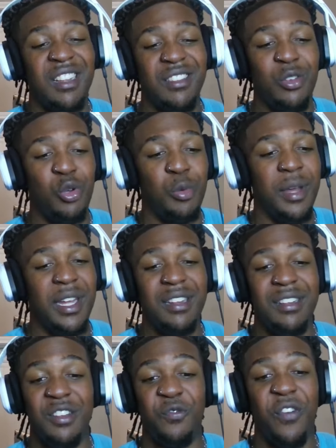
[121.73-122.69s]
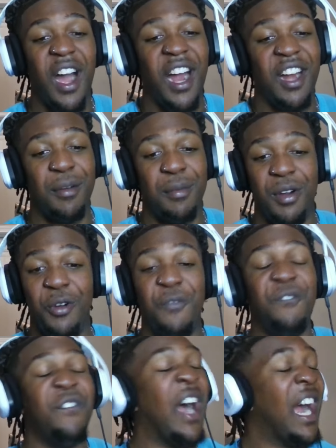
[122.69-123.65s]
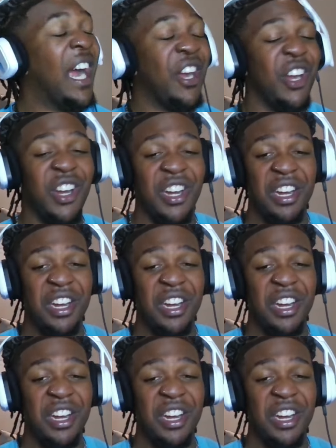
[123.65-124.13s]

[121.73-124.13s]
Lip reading: too, man. This is fire, bro, fire.